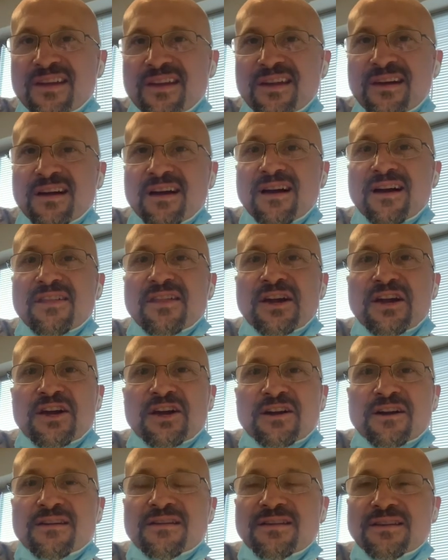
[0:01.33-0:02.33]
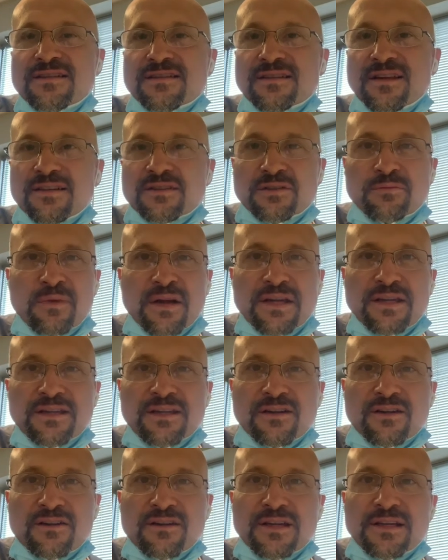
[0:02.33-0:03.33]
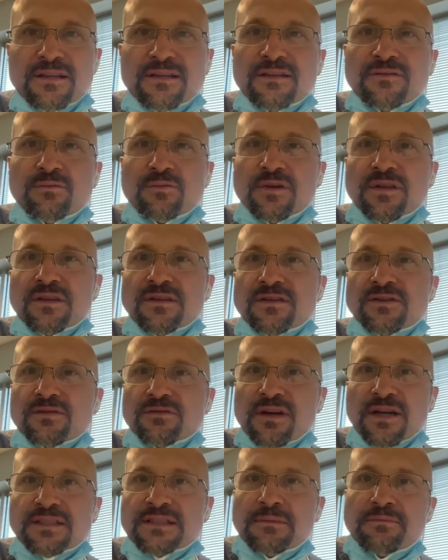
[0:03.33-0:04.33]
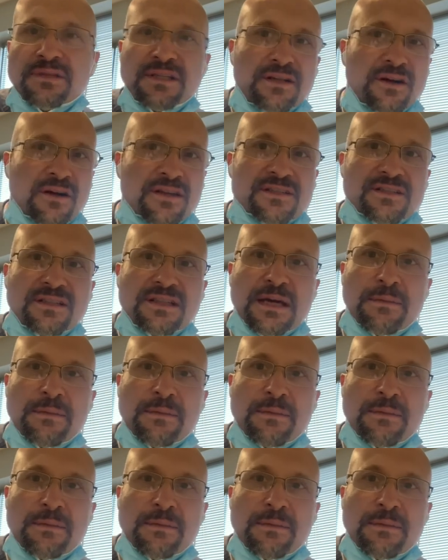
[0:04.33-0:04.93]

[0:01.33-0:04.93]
Hi there, it's Dr. Mike Garrett with DirectMD Austin.